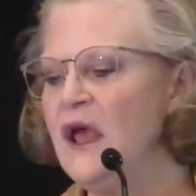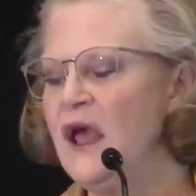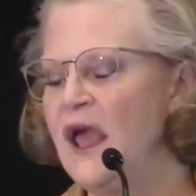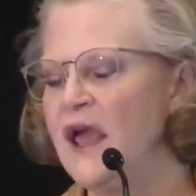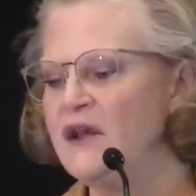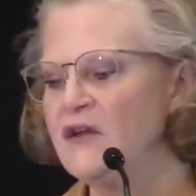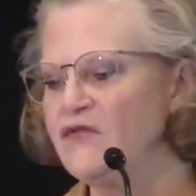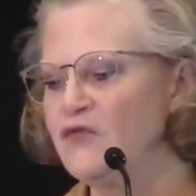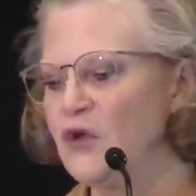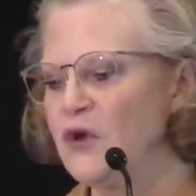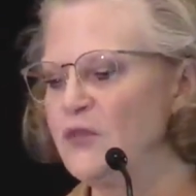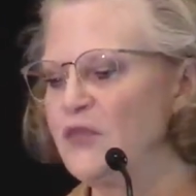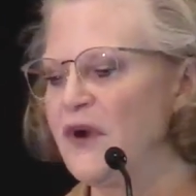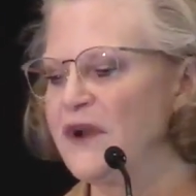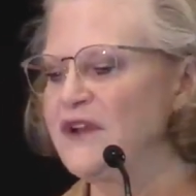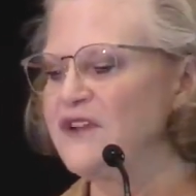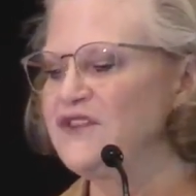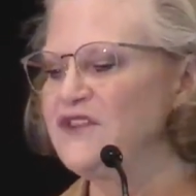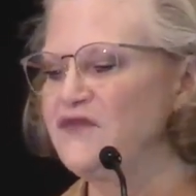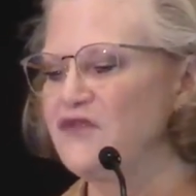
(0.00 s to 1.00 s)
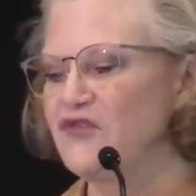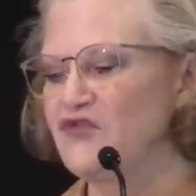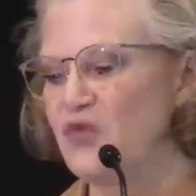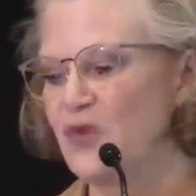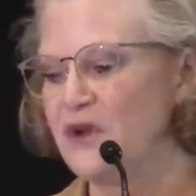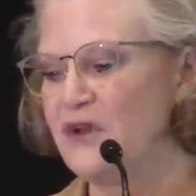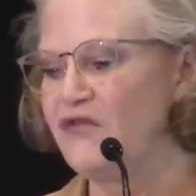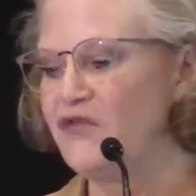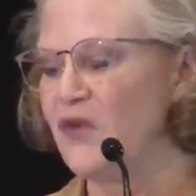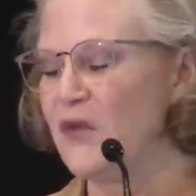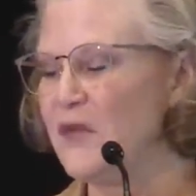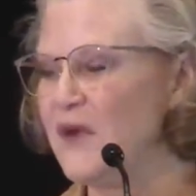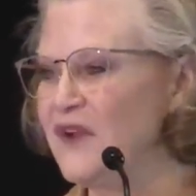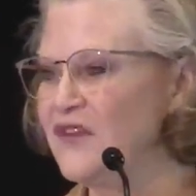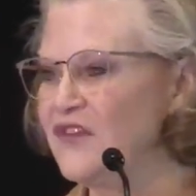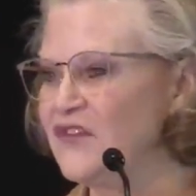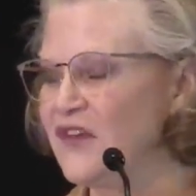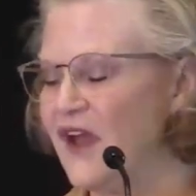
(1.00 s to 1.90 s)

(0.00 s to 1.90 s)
and avoid pregnancy for 24 months